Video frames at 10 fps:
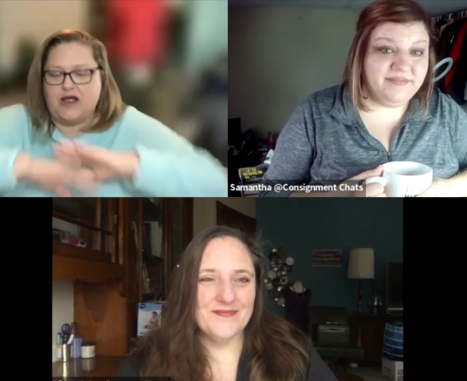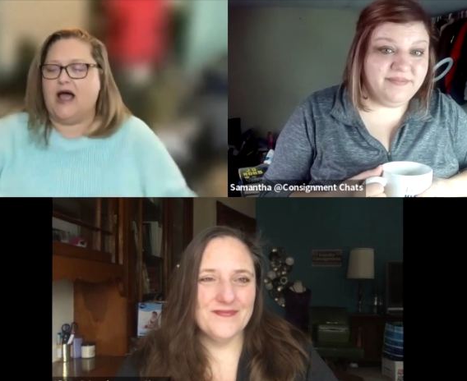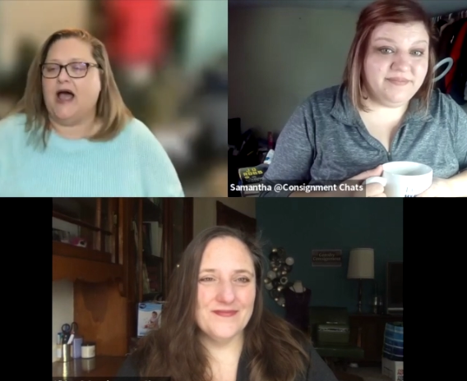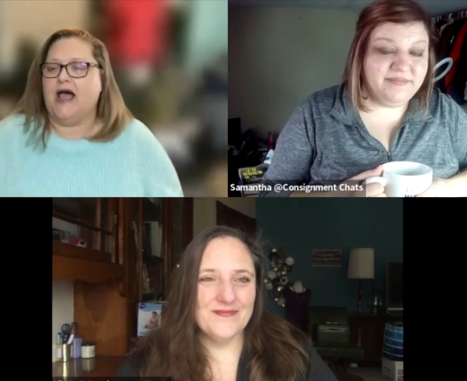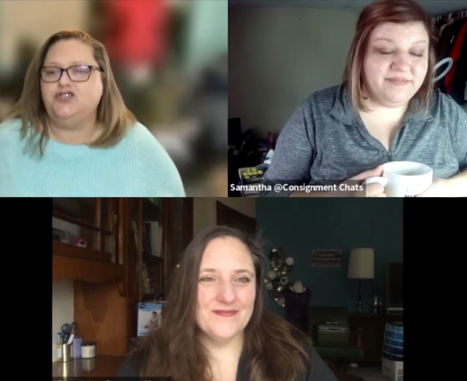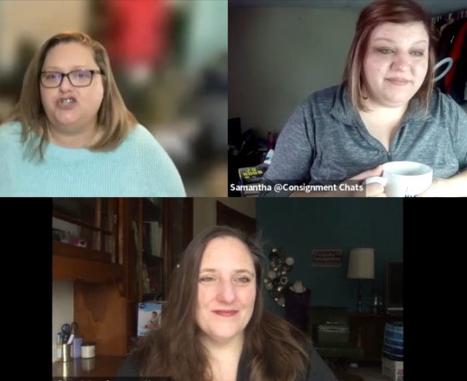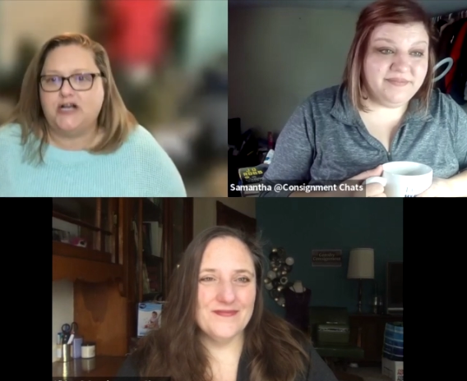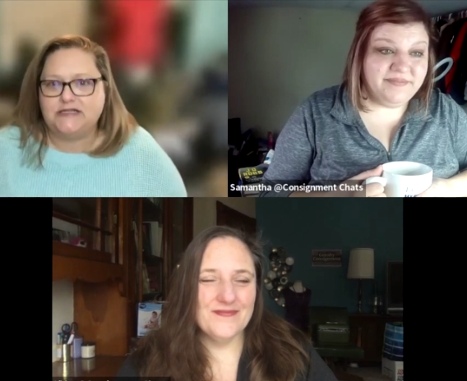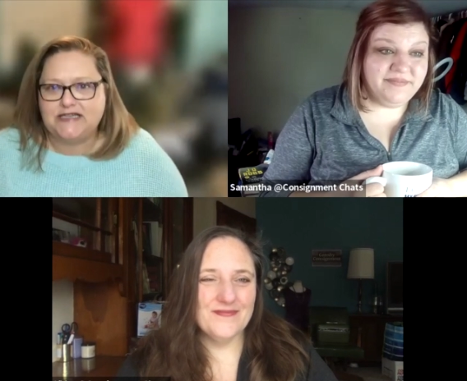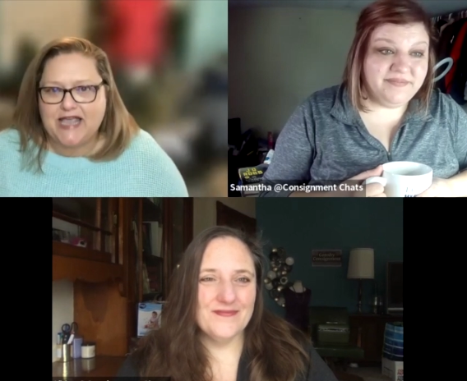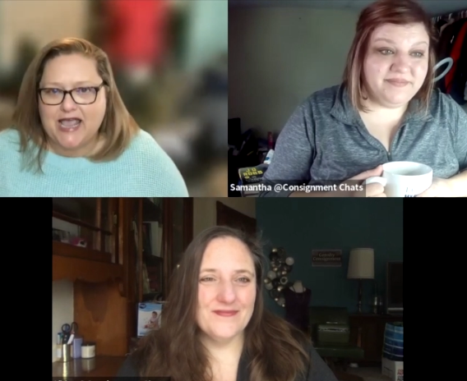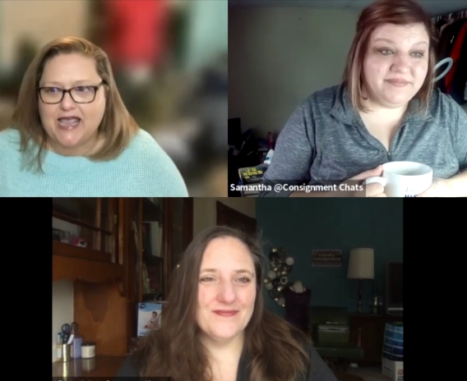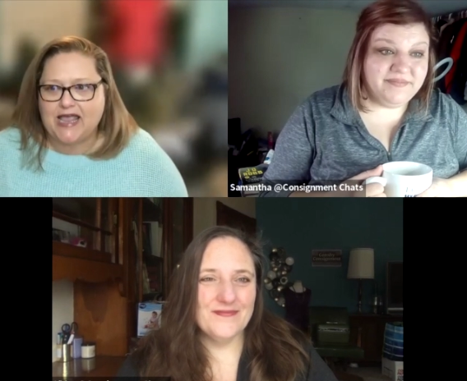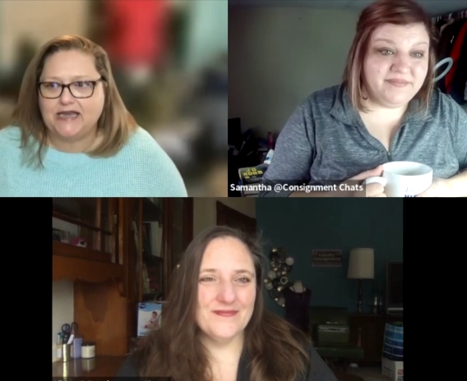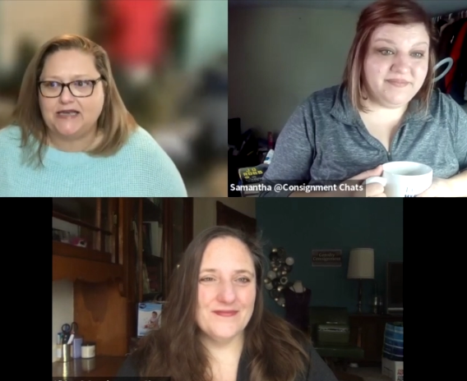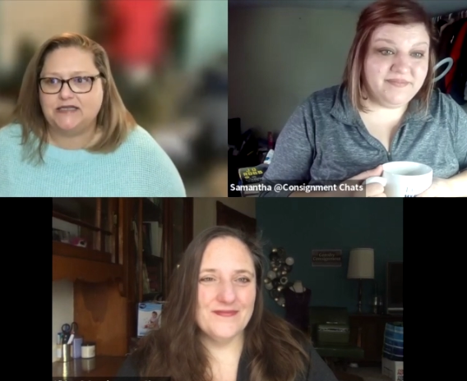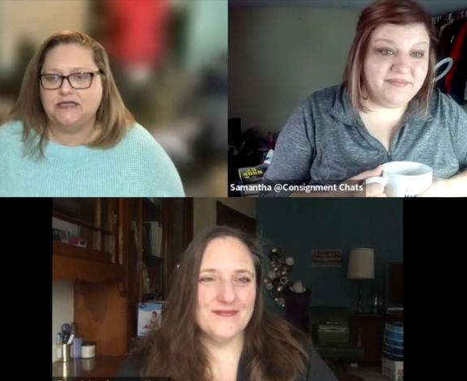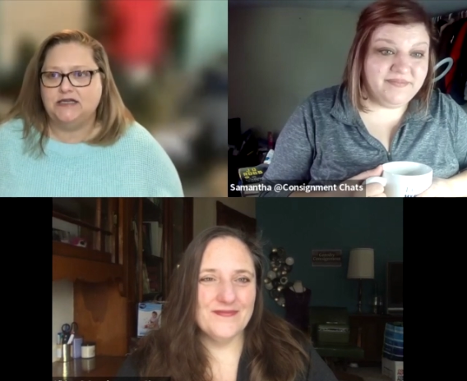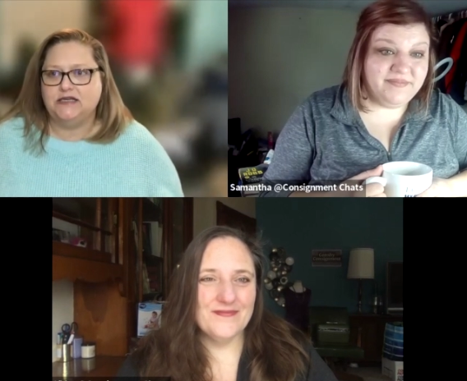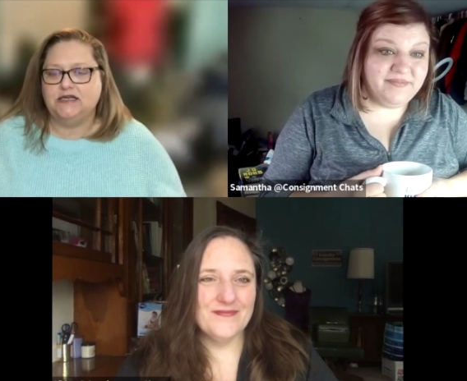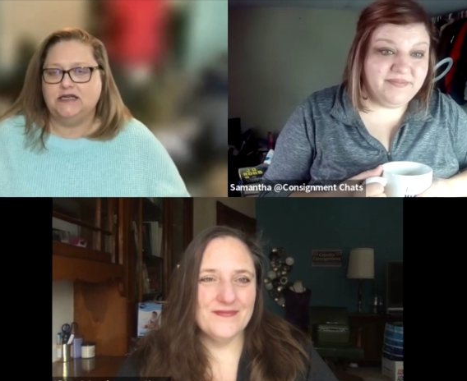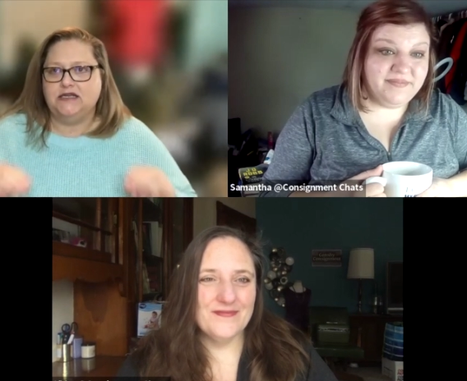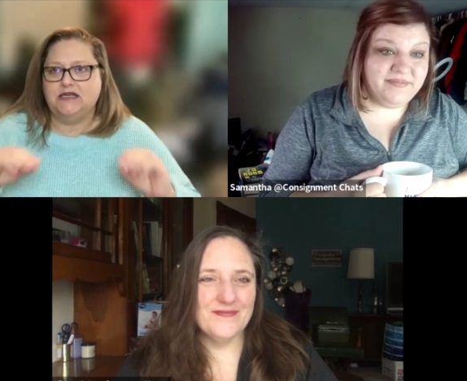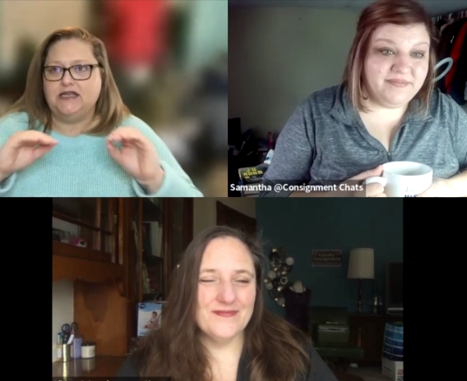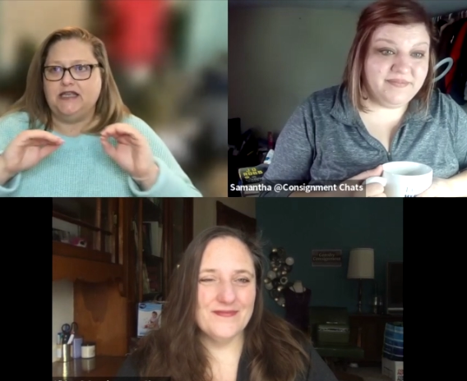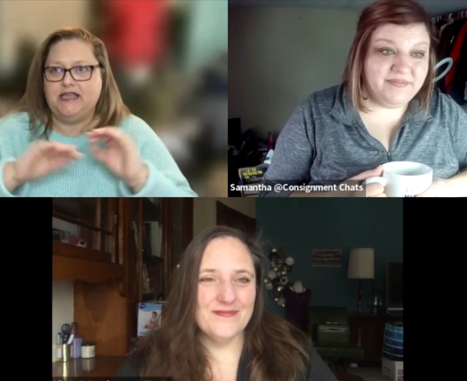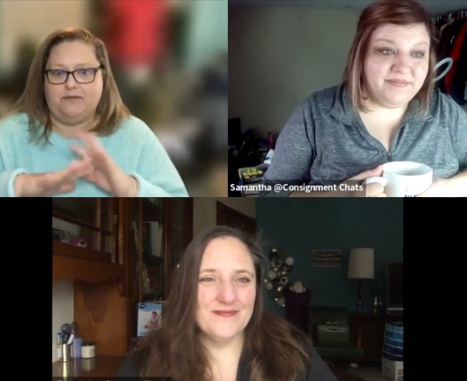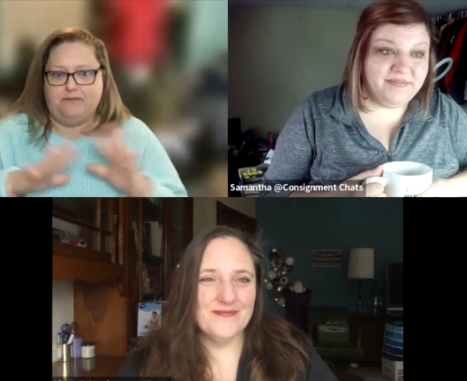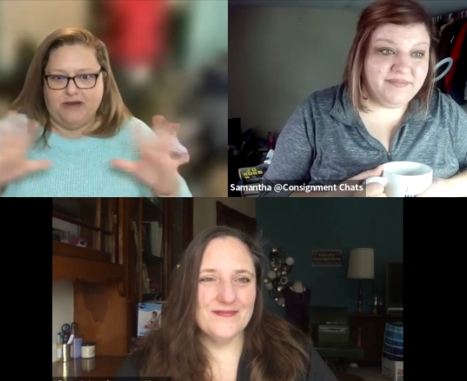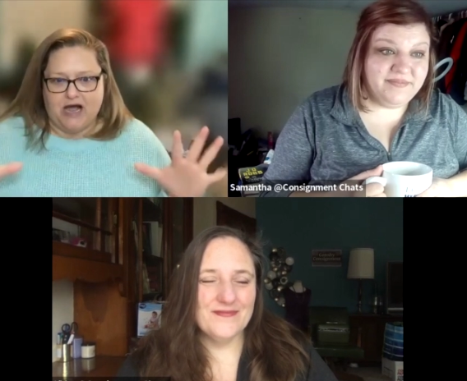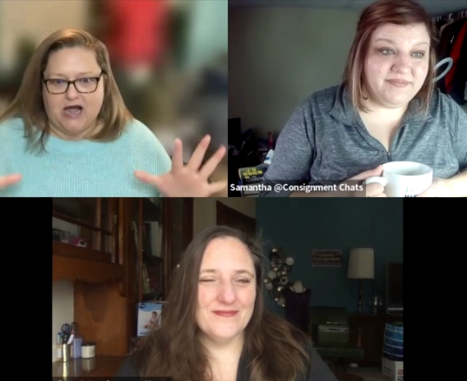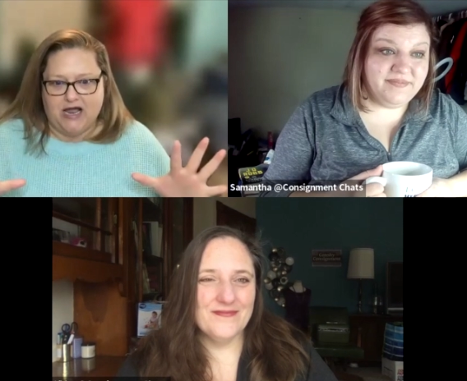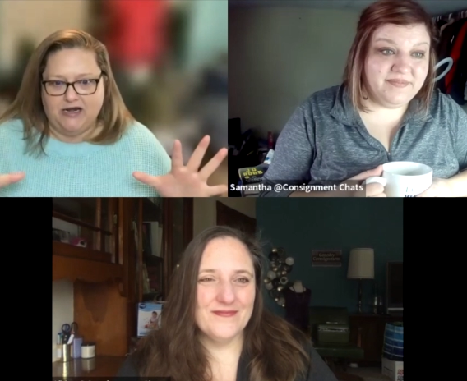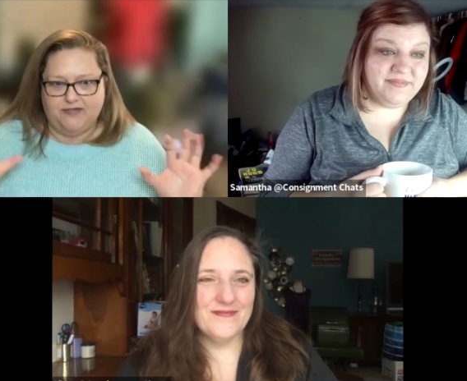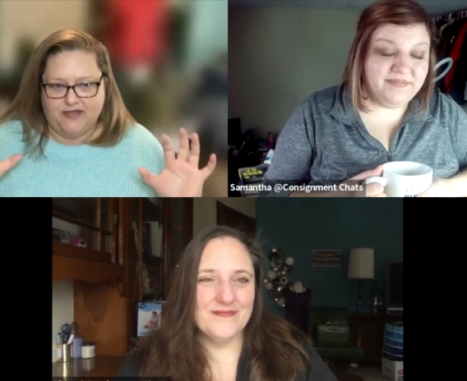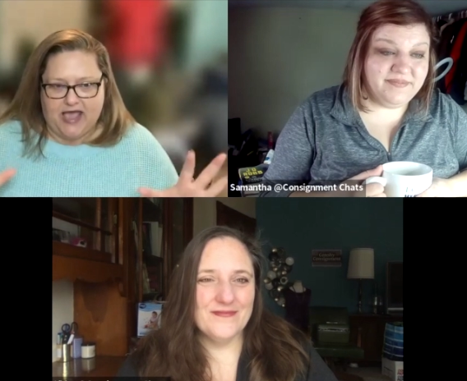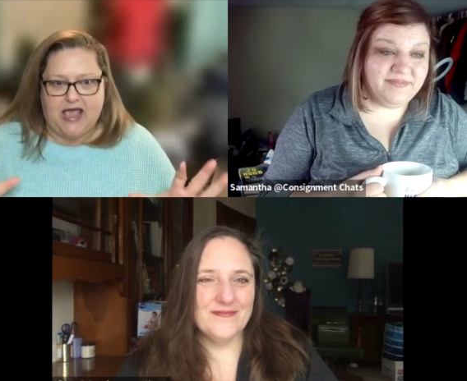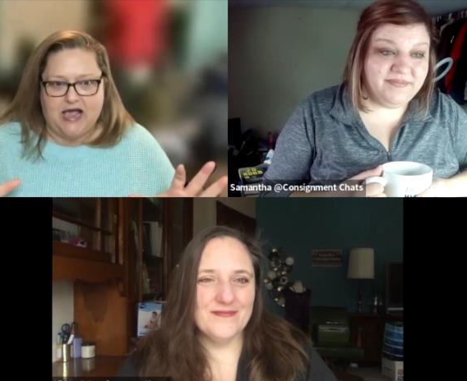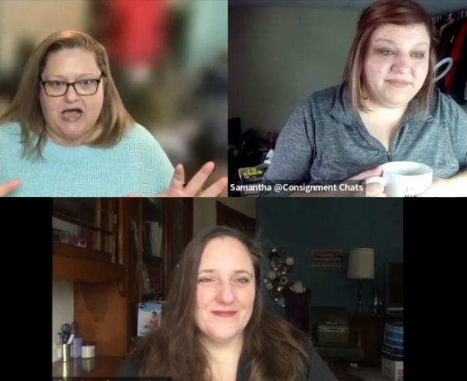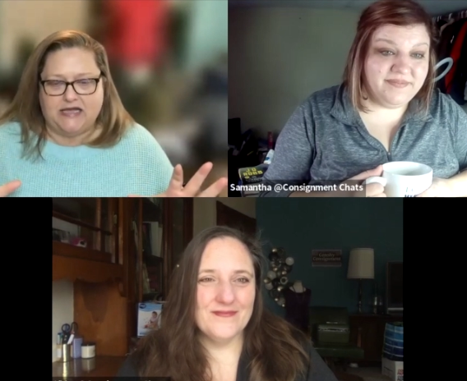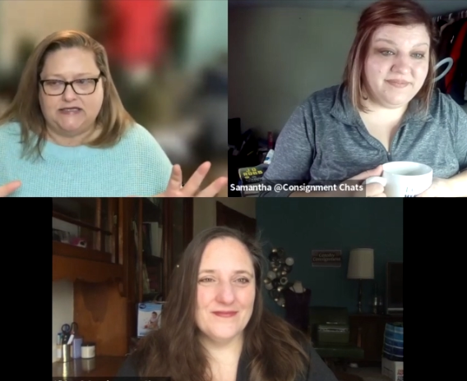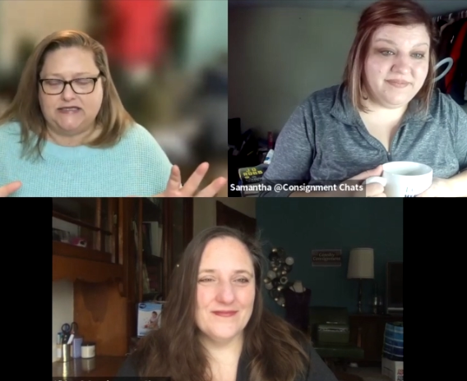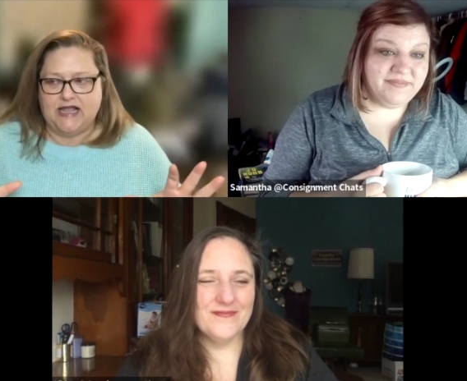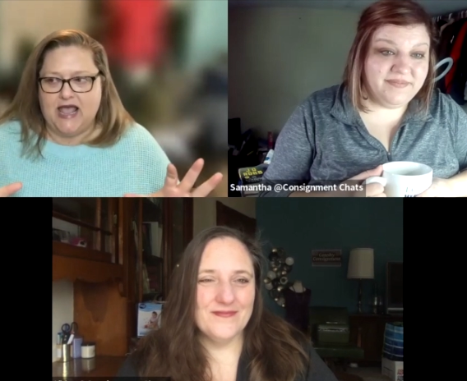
Speaker 1: I just can't get beyond the chaos.